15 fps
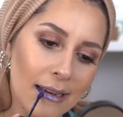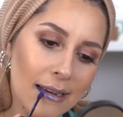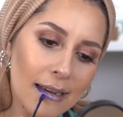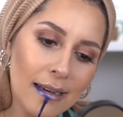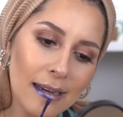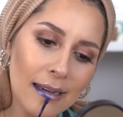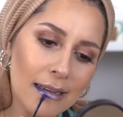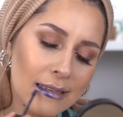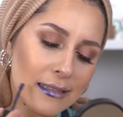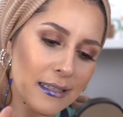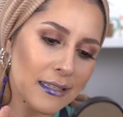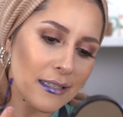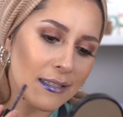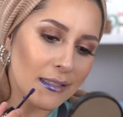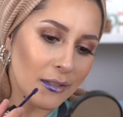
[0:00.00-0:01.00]
Guys,
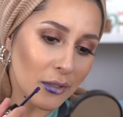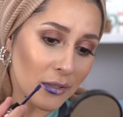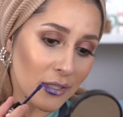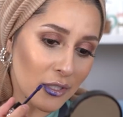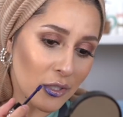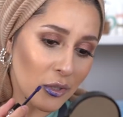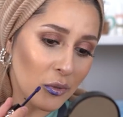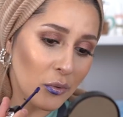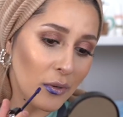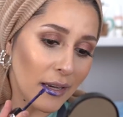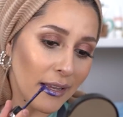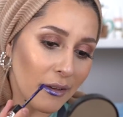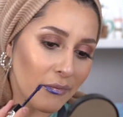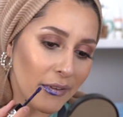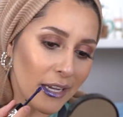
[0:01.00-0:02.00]
this has got such a
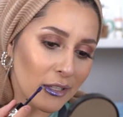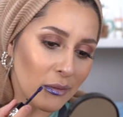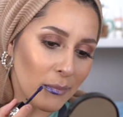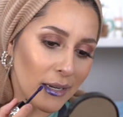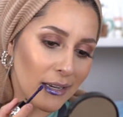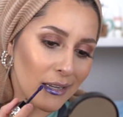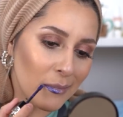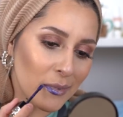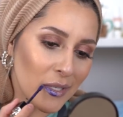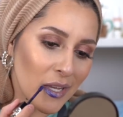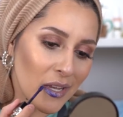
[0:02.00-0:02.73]
cooling effect on my lips.